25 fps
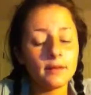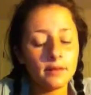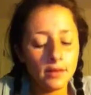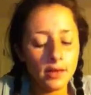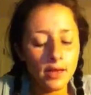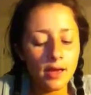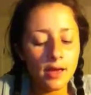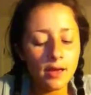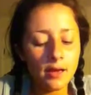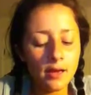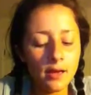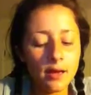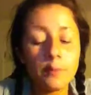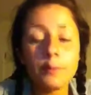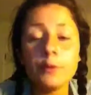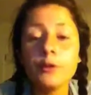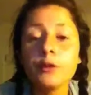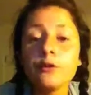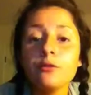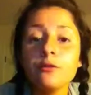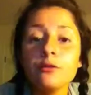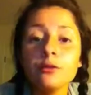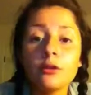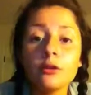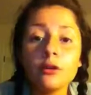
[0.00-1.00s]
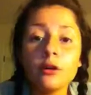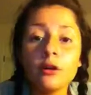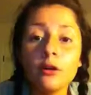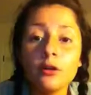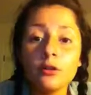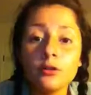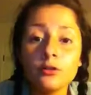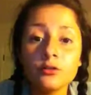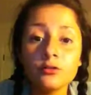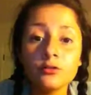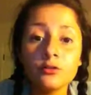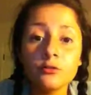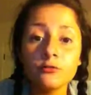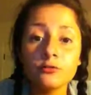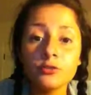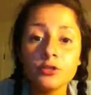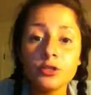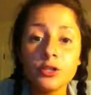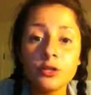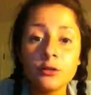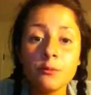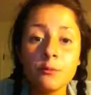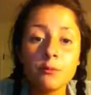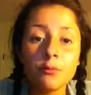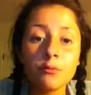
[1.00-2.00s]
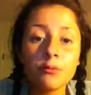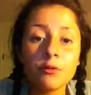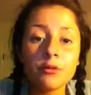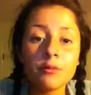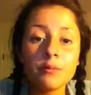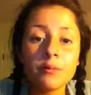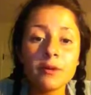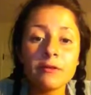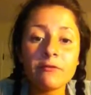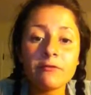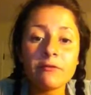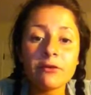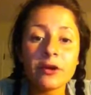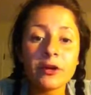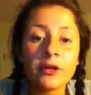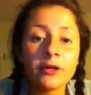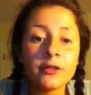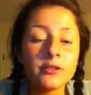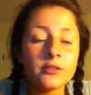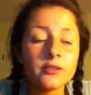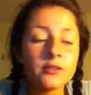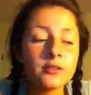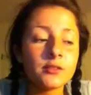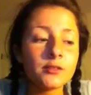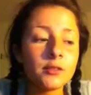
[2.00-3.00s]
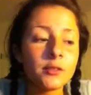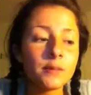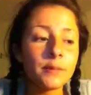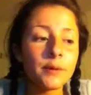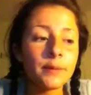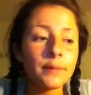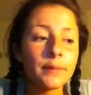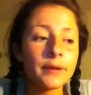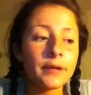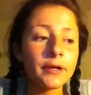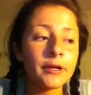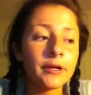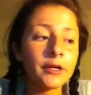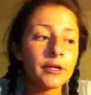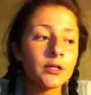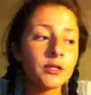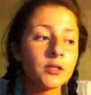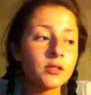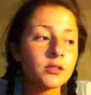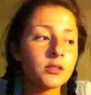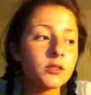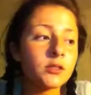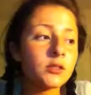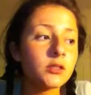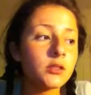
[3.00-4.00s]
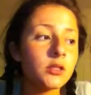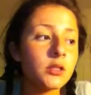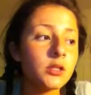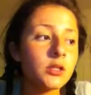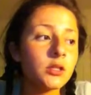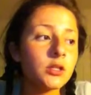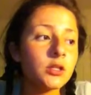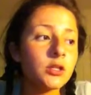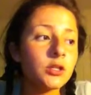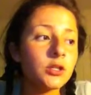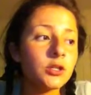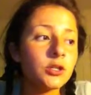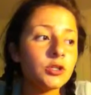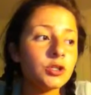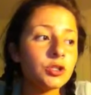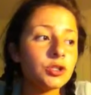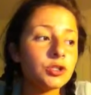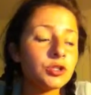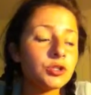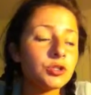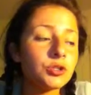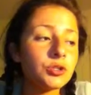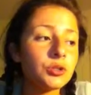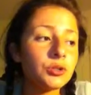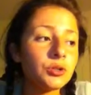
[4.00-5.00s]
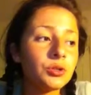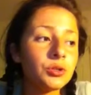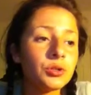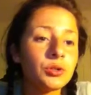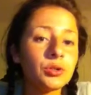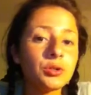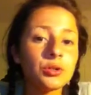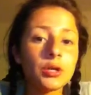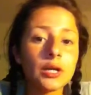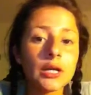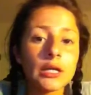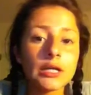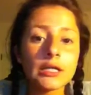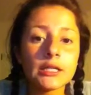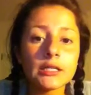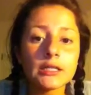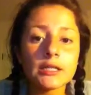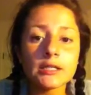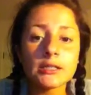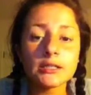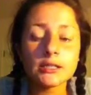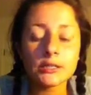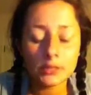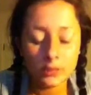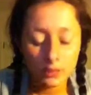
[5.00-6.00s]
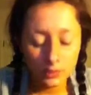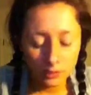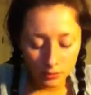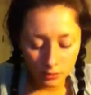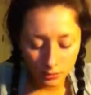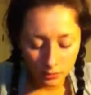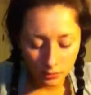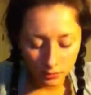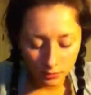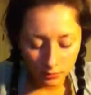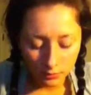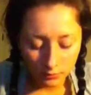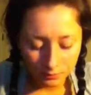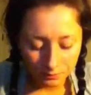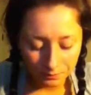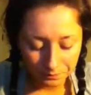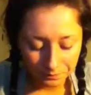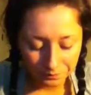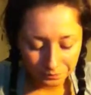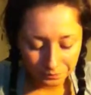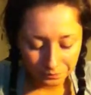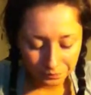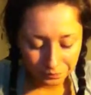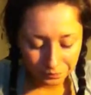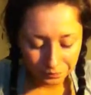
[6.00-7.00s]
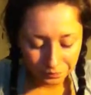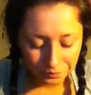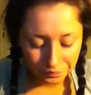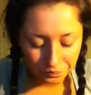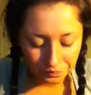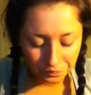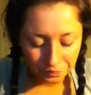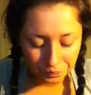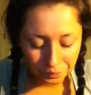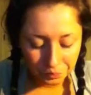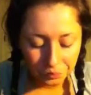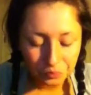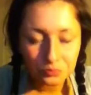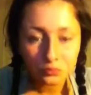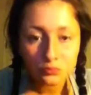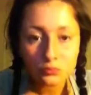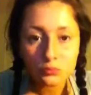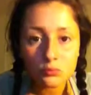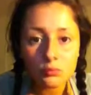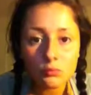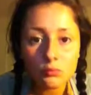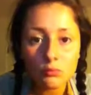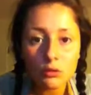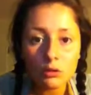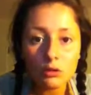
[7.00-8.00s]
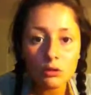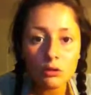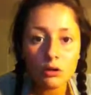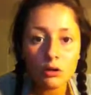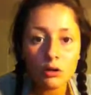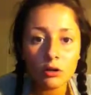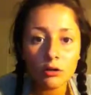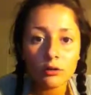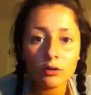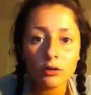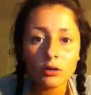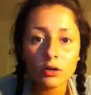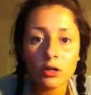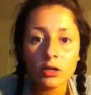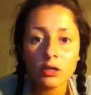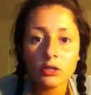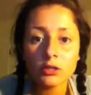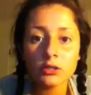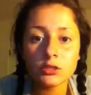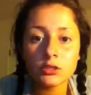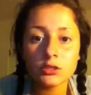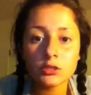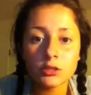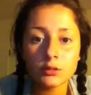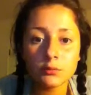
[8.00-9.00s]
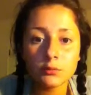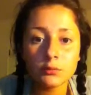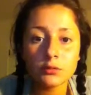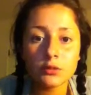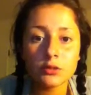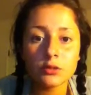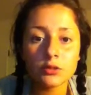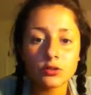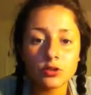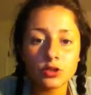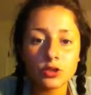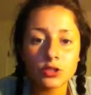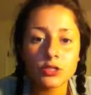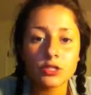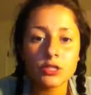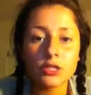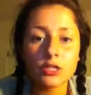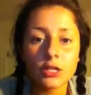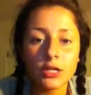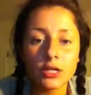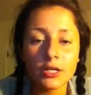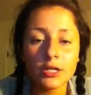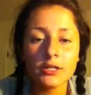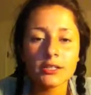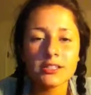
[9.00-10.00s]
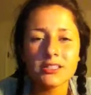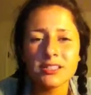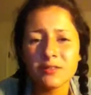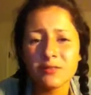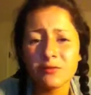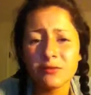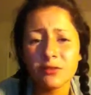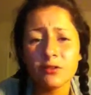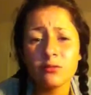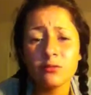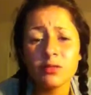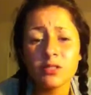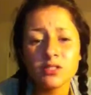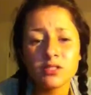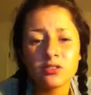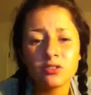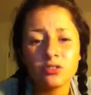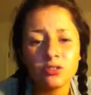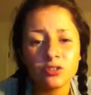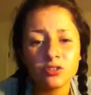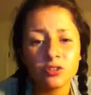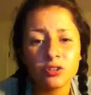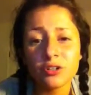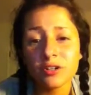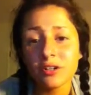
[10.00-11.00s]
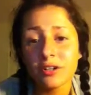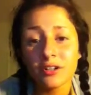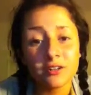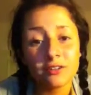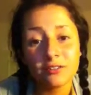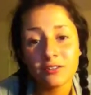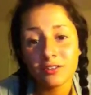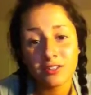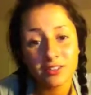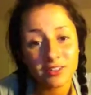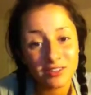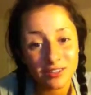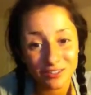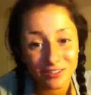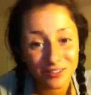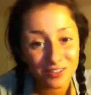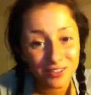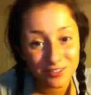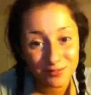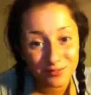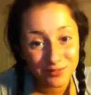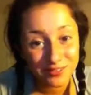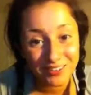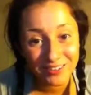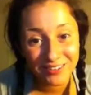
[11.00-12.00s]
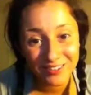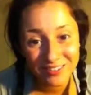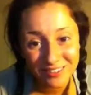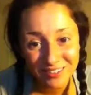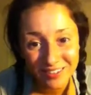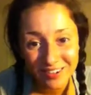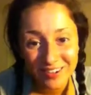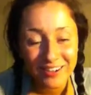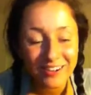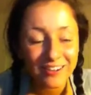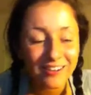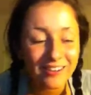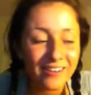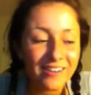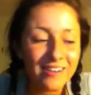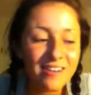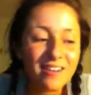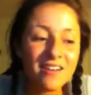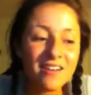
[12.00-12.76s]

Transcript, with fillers: yeah, I'm going to go on a college road trip with my friends and my parents. So I get to see um, all the colleges I'm interested in, except for the ones in New York. I don't think they'll take me to New York.